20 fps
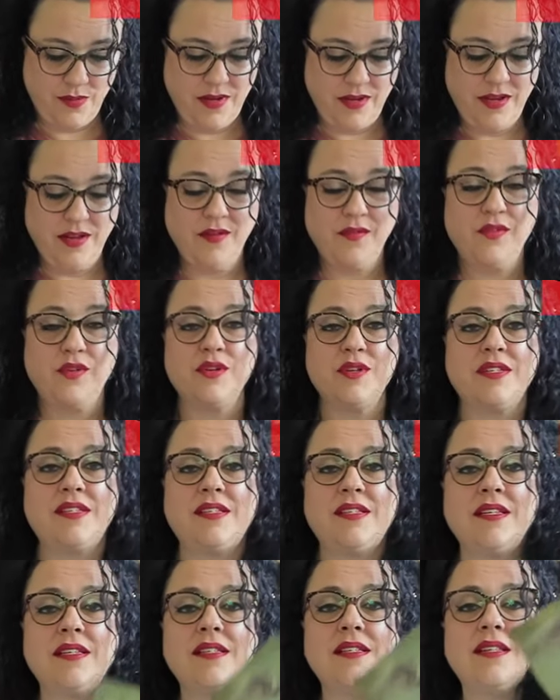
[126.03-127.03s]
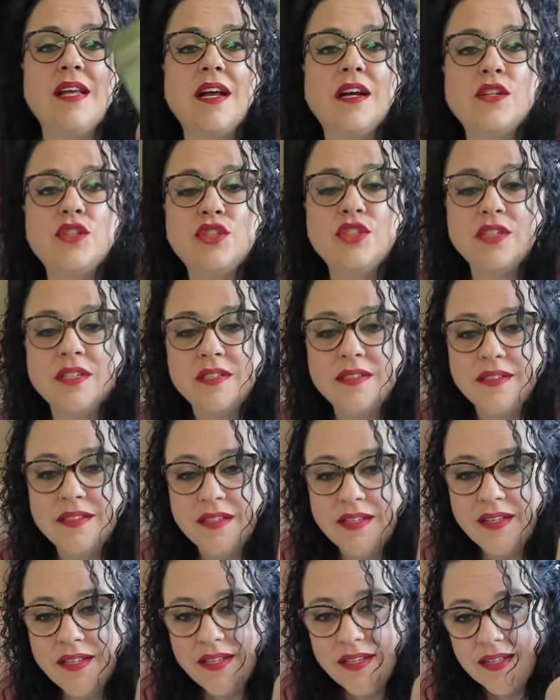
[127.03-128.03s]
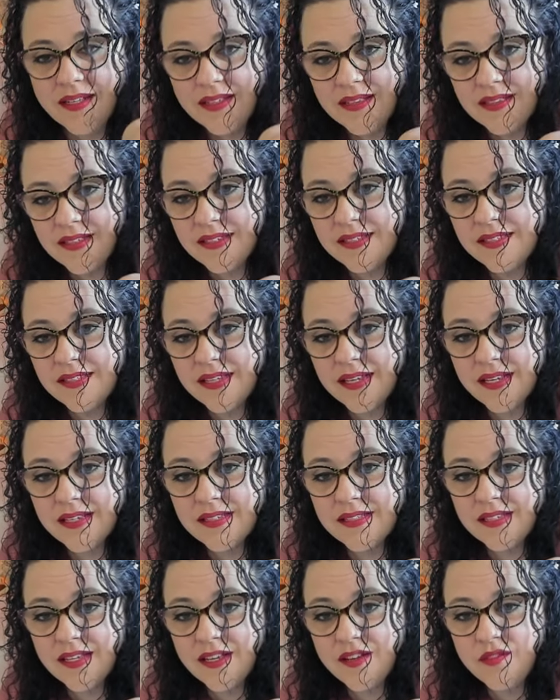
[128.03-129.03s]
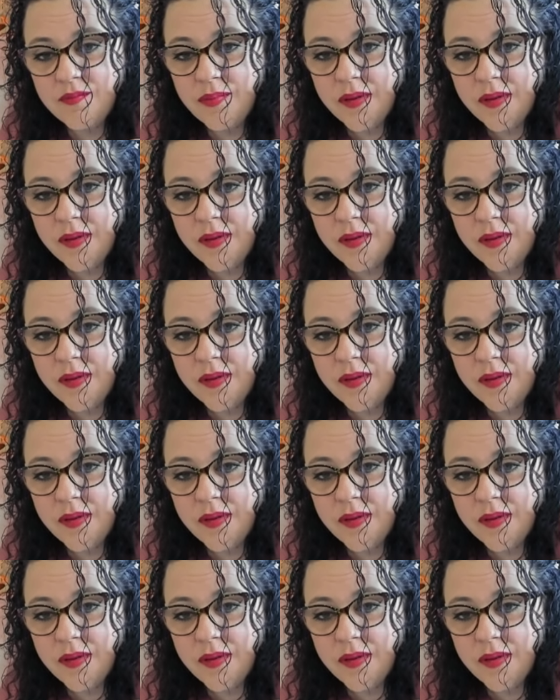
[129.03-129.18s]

We have le six d'argent, the six of